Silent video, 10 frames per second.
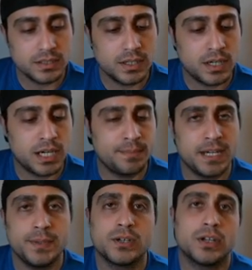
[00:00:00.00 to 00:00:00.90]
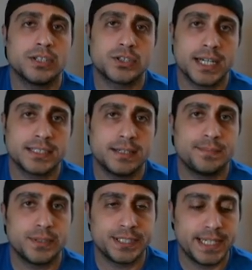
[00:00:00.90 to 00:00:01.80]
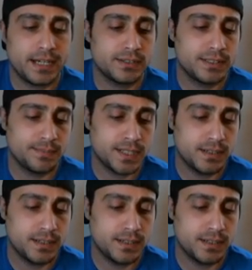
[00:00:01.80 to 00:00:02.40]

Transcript: Might be called the tricep push down some